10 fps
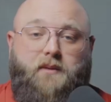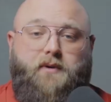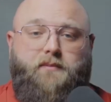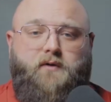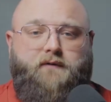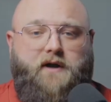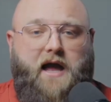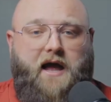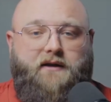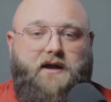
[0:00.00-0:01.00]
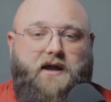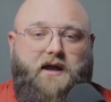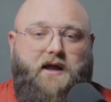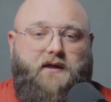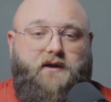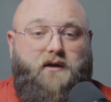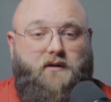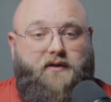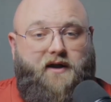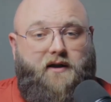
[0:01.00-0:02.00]
But moving on, the other
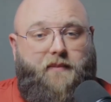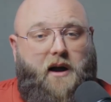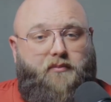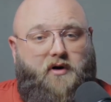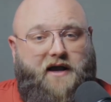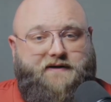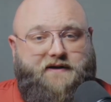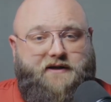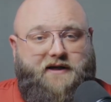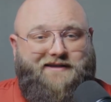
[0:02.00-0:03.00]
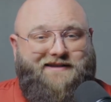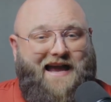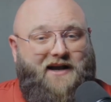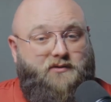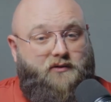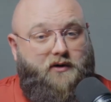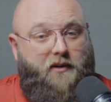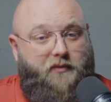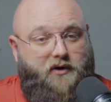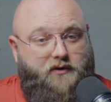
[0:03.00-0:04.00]
thing about pricing is the actual
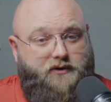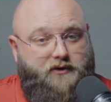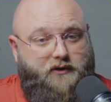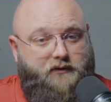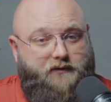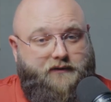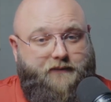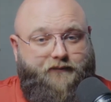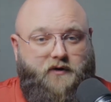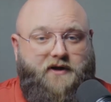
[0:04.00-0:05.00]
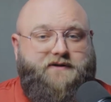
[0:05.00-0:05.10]
number you choose. Let's